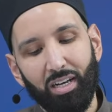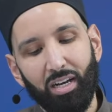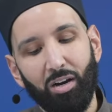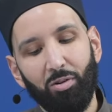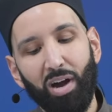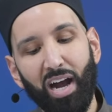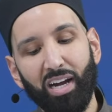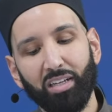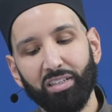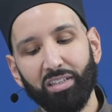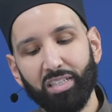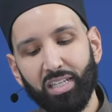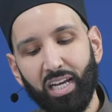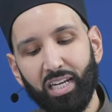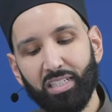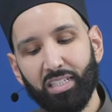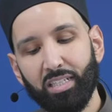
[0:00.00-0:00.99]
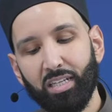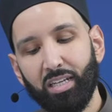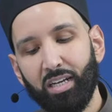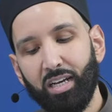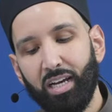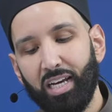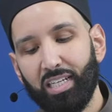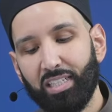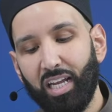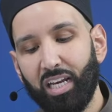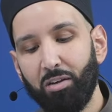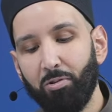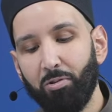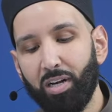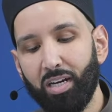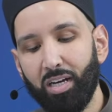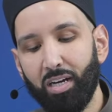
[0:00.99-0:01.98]
Heraclius says, has
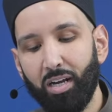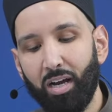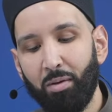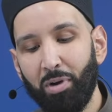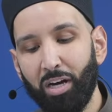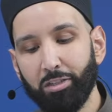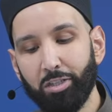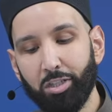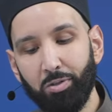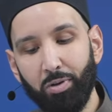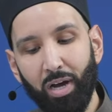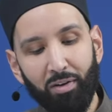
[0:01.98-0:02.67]
anyone amongst you